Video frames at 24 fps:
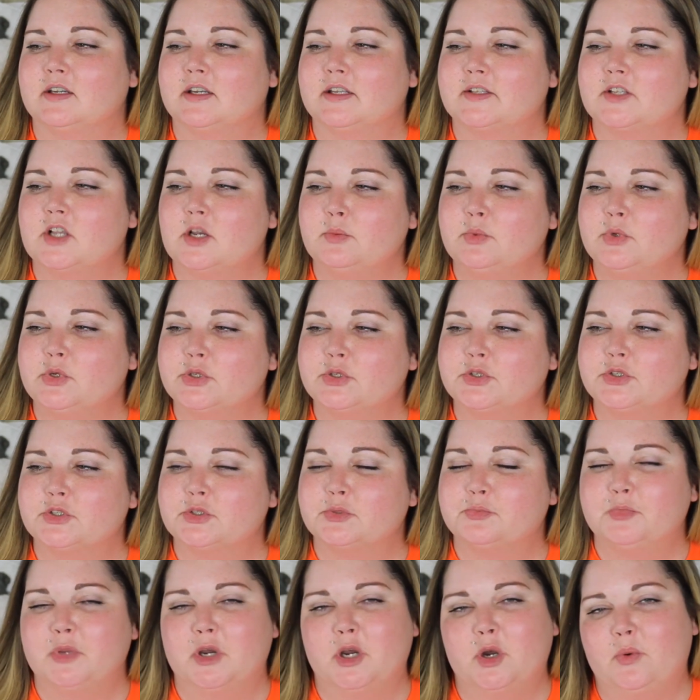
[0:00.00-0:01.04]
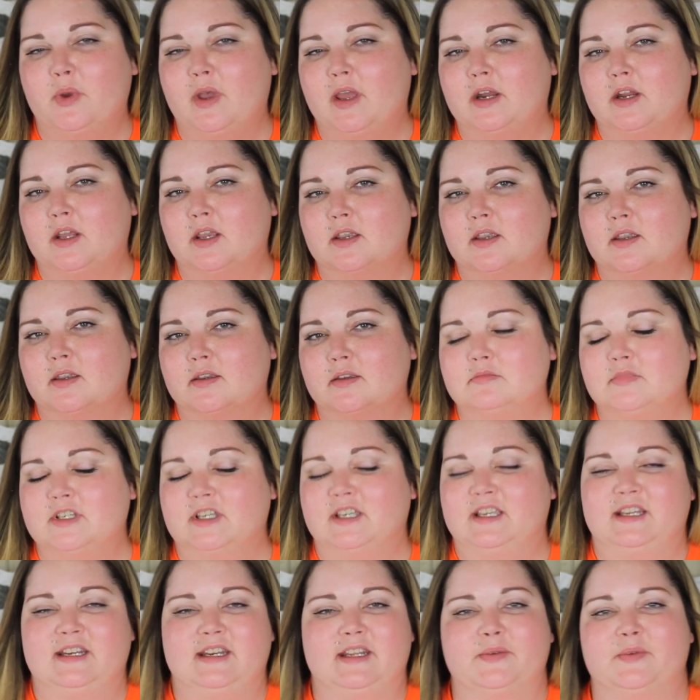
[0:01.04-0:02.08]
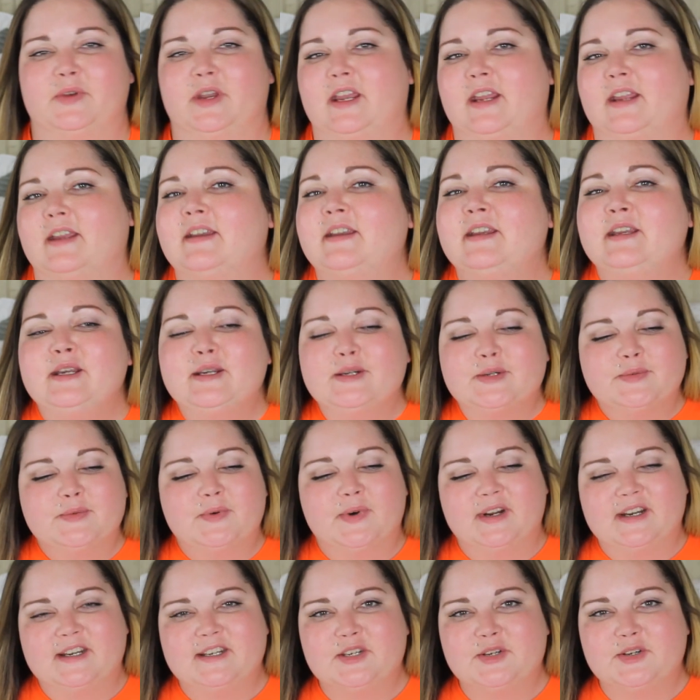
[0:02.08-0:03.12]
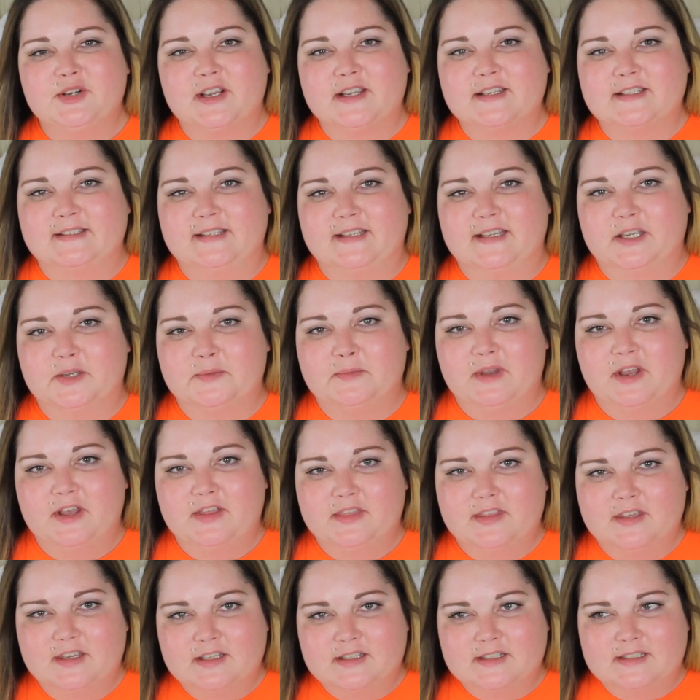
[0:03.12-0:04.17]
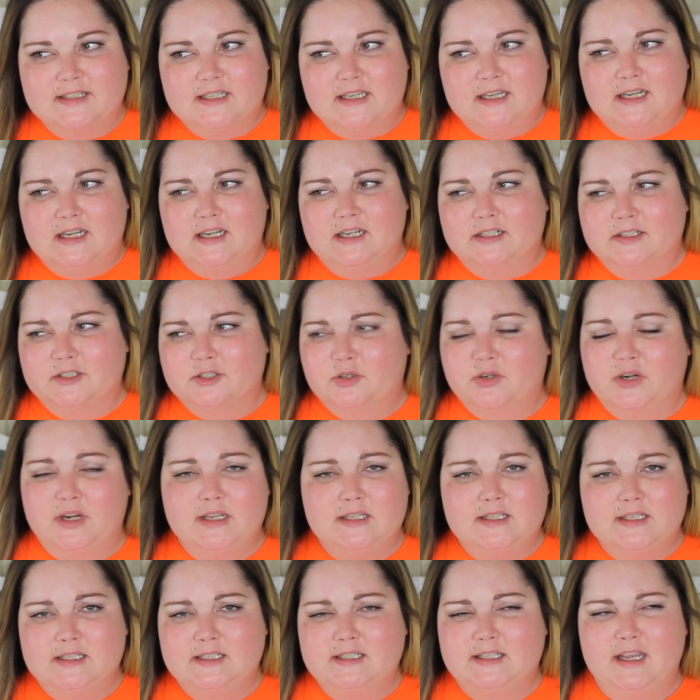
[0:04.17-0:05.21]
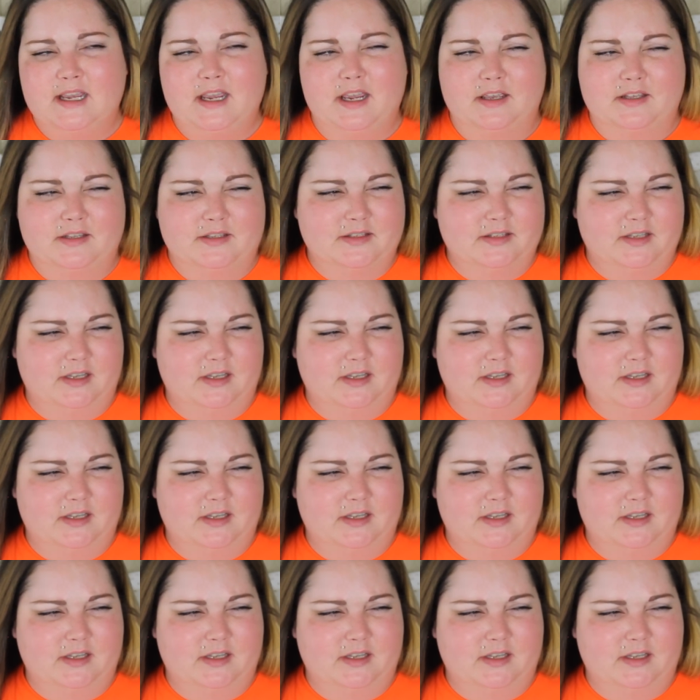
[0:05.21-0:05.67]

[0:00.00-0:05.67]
It's almost poetic. Anyway, what did you guys think about these crazy deaths?